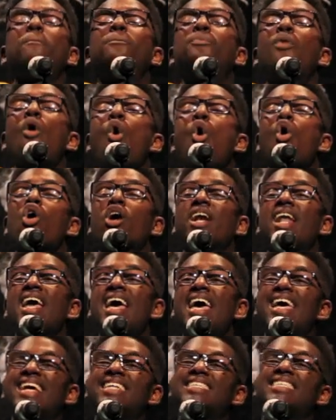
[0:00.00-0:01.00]
born
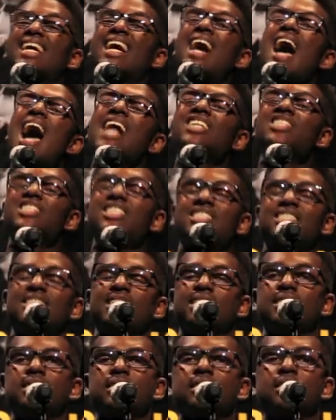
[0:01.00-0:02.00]
into
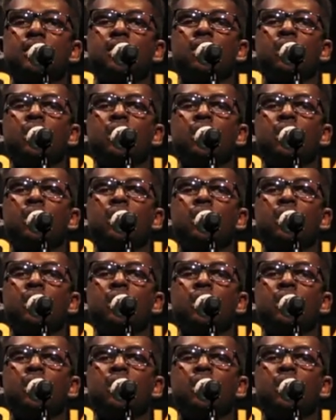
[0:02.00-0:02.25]
consciousness.